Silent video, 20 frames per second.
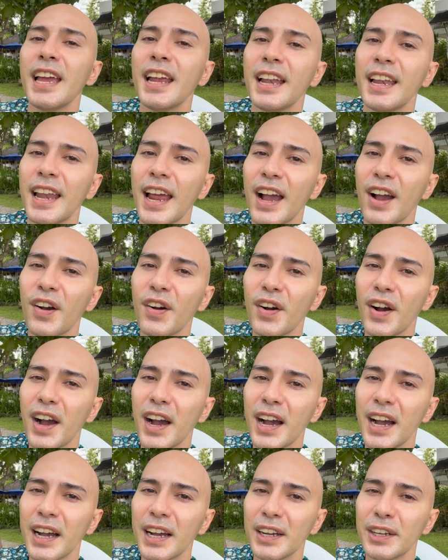Now,
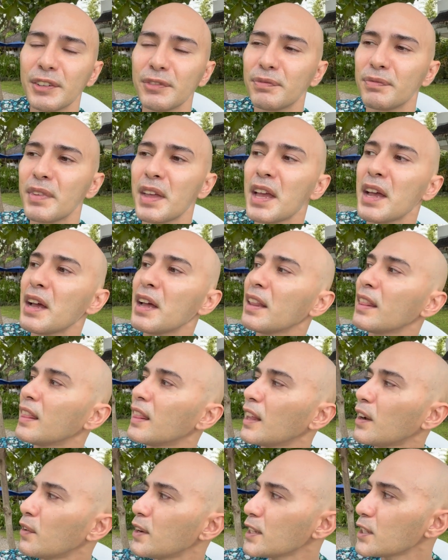um,
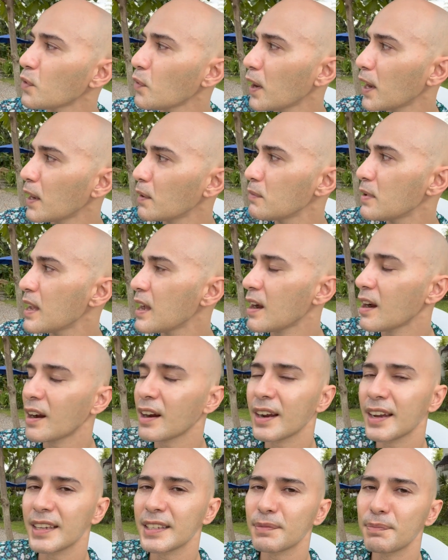the reason why I'm here
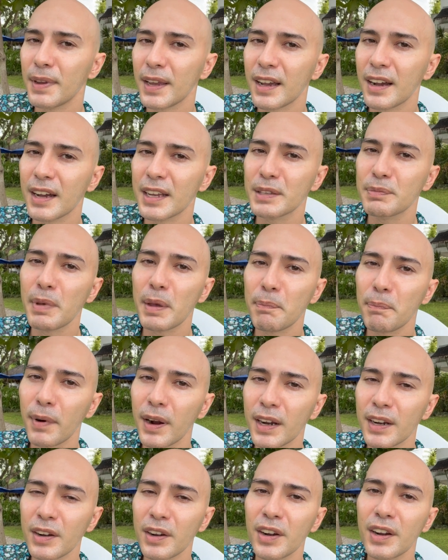is because my
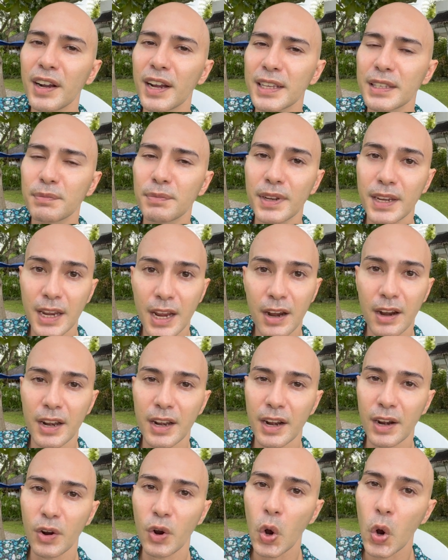partner has been here in
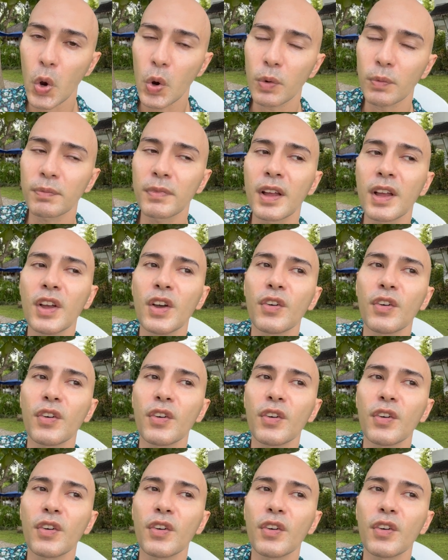our home